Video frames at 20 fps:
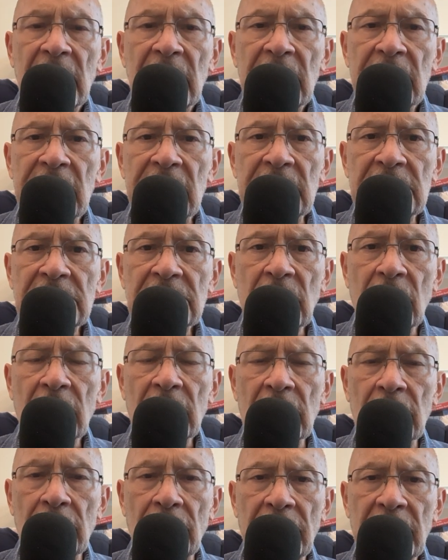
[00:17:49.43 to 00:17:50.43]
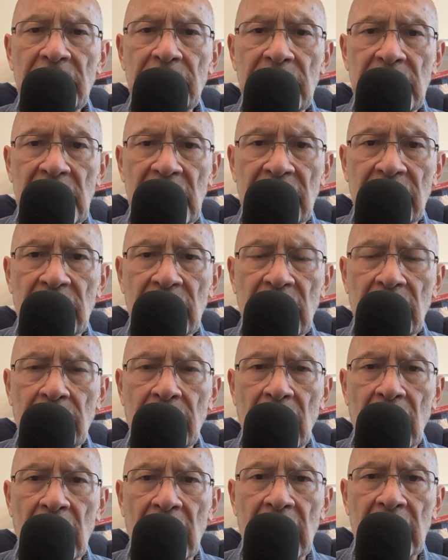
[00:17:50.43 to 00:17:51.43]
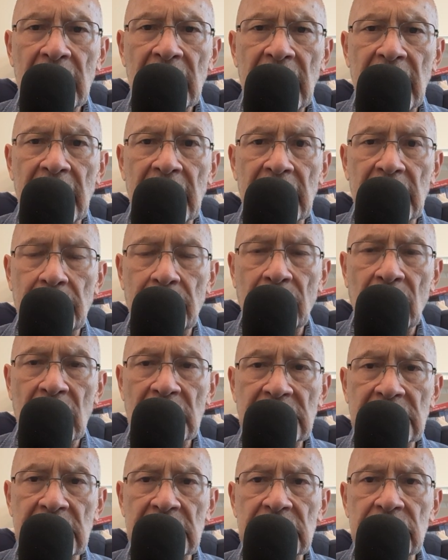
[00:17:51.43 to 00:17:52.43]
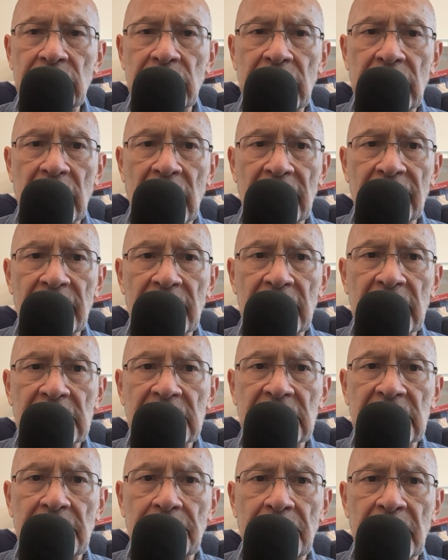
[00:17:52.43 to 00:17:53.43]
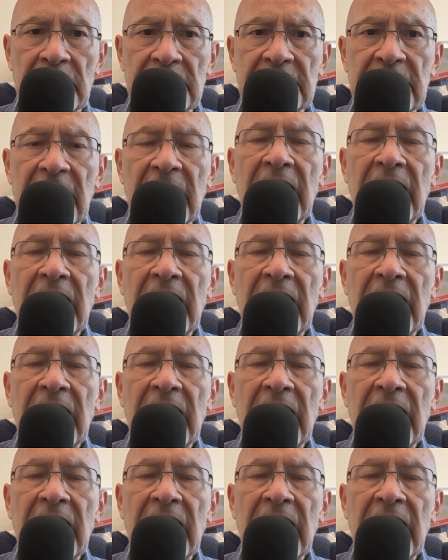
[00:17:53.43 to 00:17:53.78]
He started learning medieval Kabbalah and in the process recovered the simplest